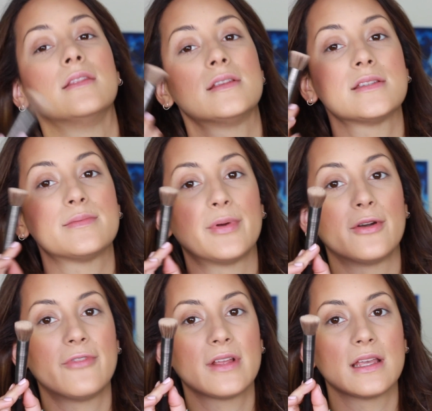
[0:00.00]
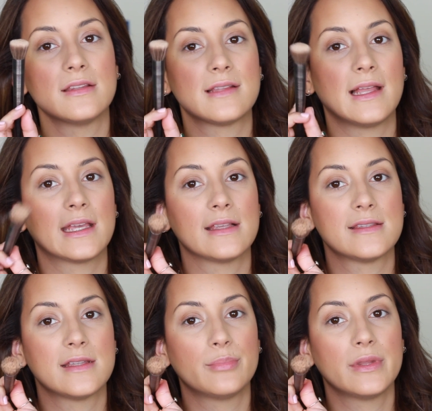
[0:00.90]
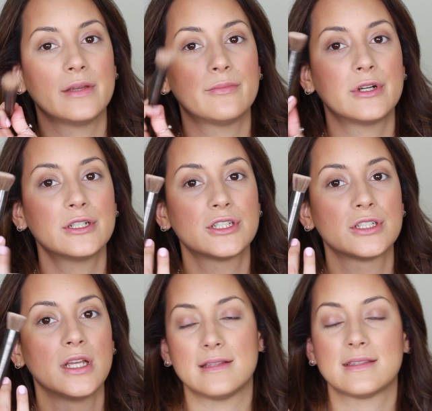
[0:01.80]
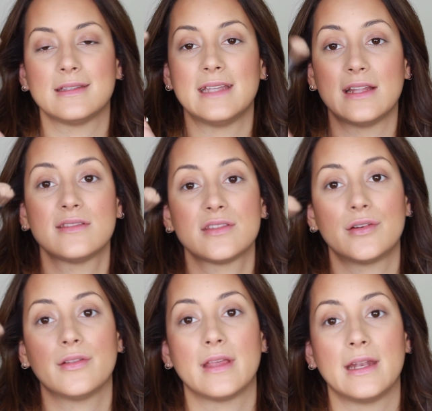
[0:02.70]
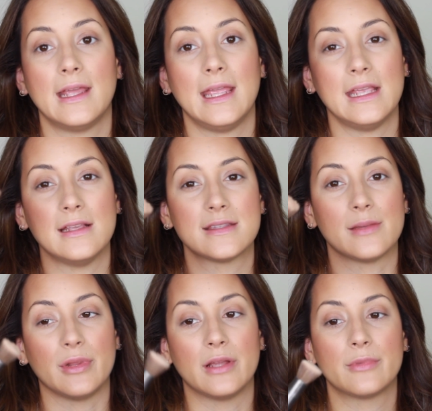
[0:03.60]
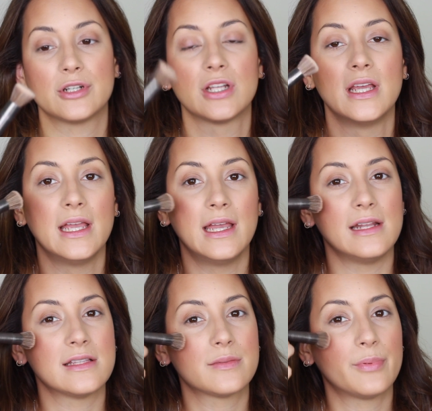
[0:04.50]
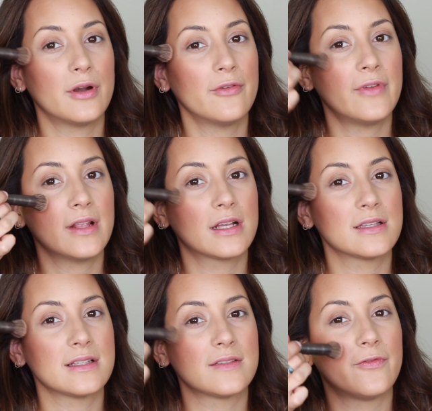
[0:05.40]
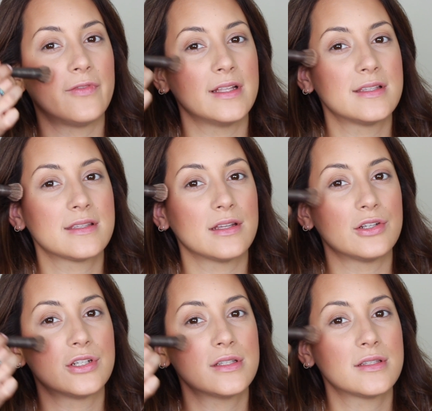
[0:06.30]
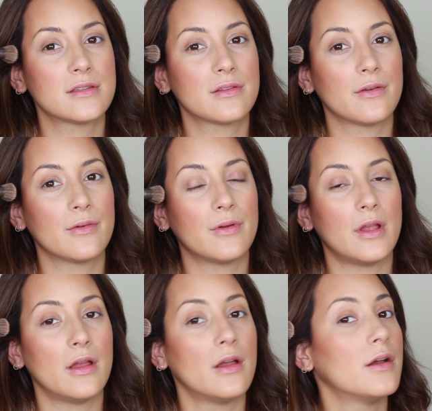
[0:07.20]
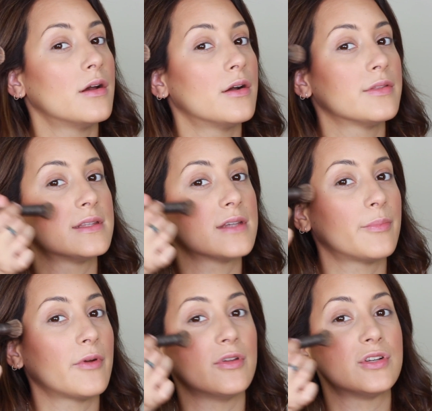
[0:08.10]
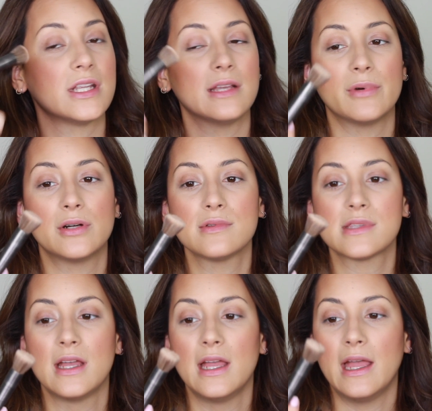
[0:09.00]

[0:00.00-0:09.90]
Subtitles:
This is perfect. It's like a stippling brush. It's denser than a stippling brush. And it's perfect because it fits just on the top of your cheekbones.